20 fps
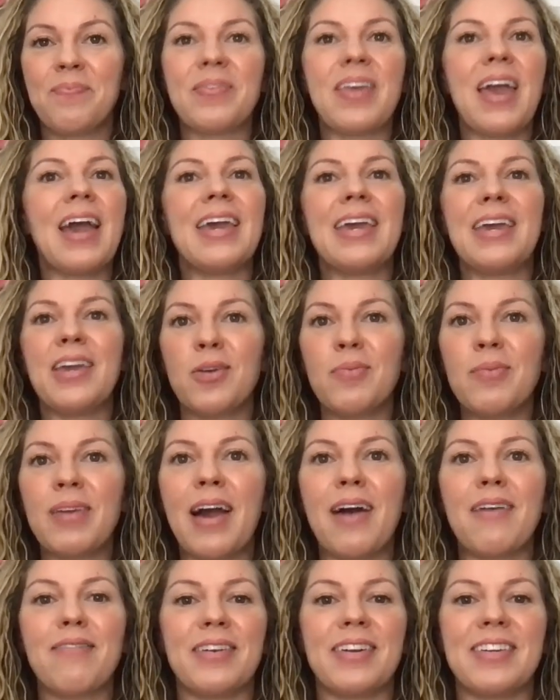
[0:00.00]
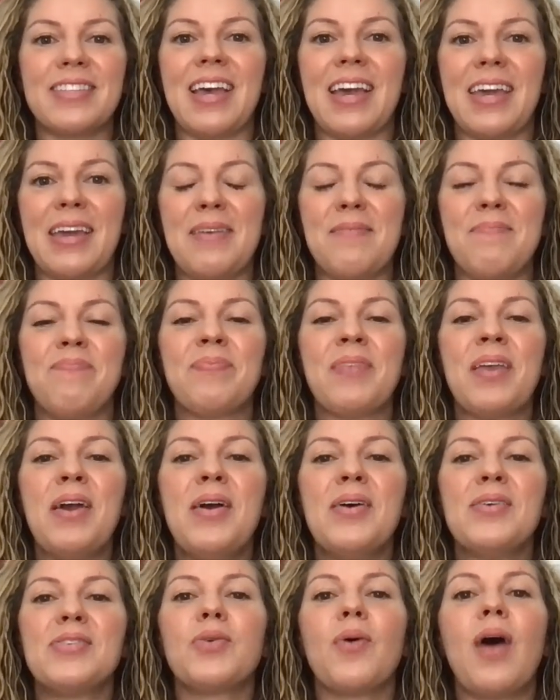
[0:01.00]
Okay, hear me out for a second.
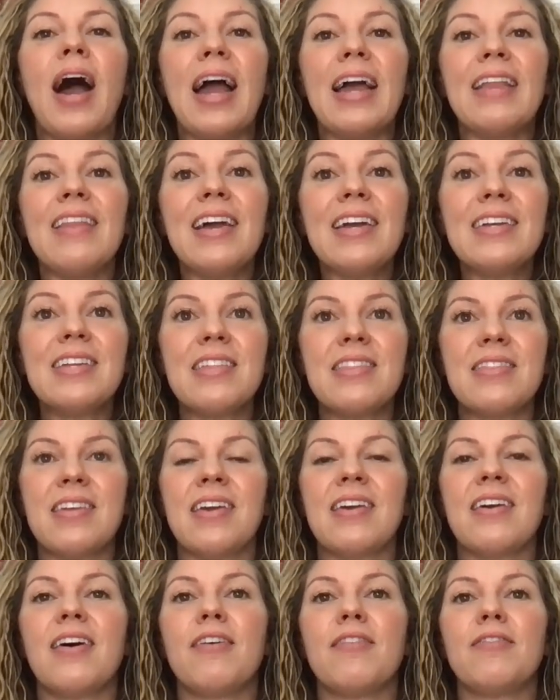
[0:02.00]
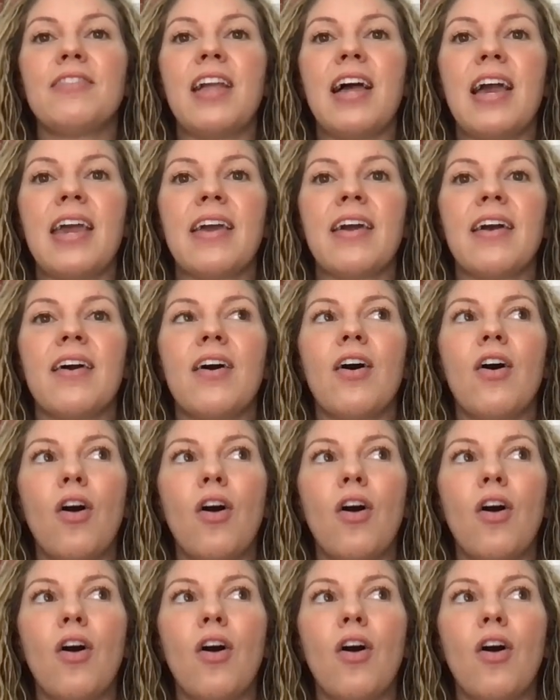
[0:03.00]
So I like to think of like